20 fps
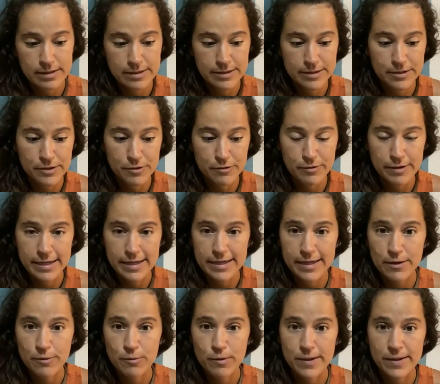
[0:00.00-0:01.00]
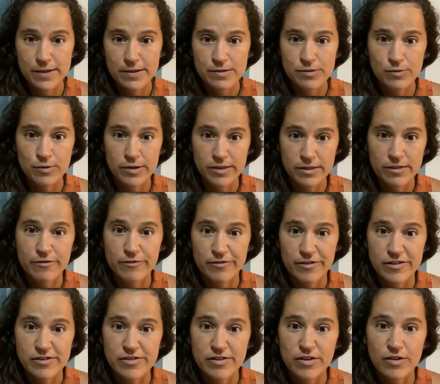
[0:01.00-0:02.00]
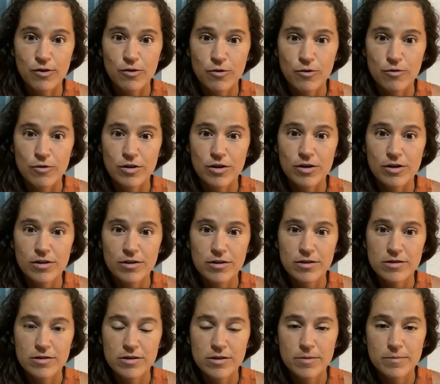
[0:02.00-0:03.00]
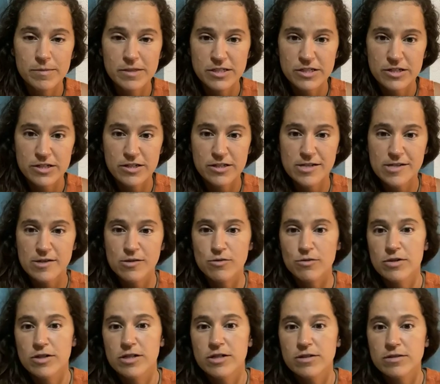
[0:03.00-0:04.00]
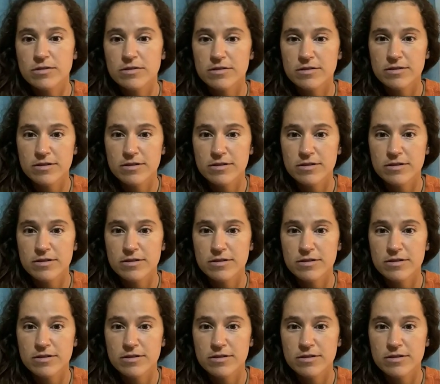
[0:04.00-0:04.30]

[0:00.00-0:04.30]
You know, Reiki works with the physical world, the material world,